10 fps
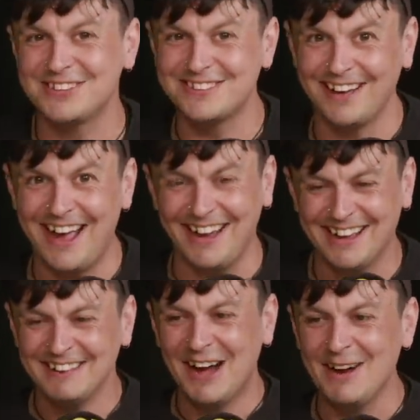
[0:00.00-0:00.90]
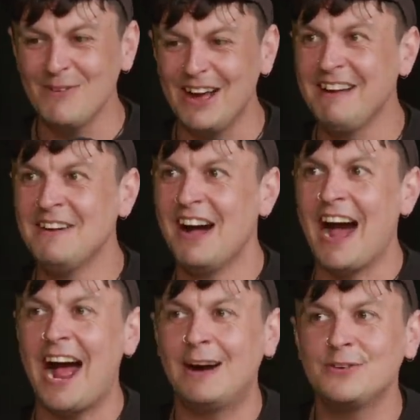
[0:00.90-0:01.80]
like, so got like,
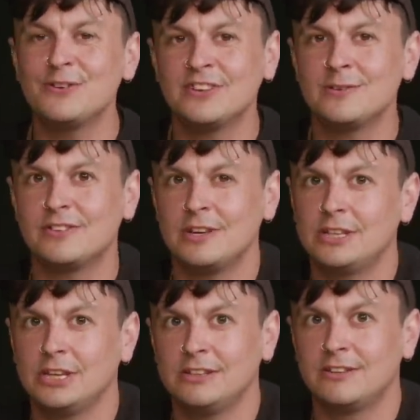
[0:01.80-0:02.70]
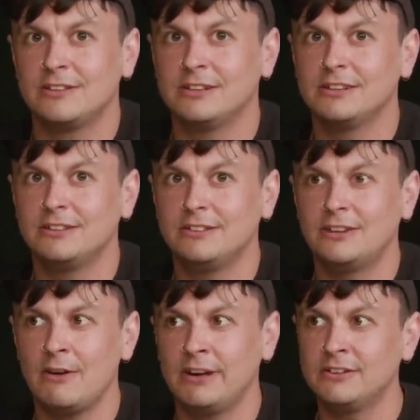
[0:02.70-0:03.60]
jobs. Have you considered
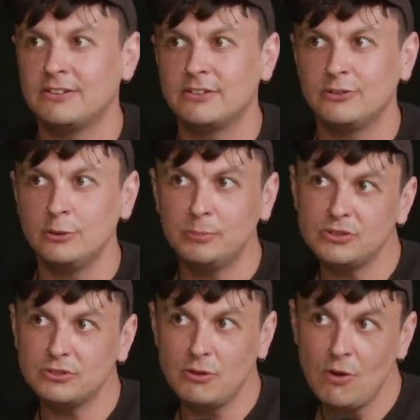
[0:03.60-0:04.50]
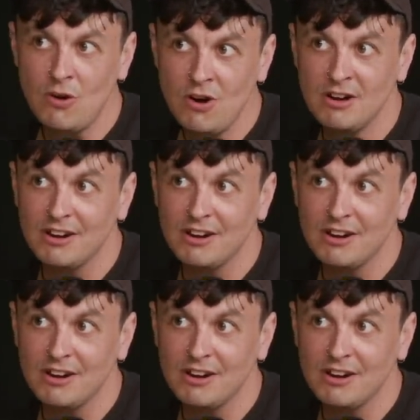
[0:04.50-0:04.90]
going to Superstore?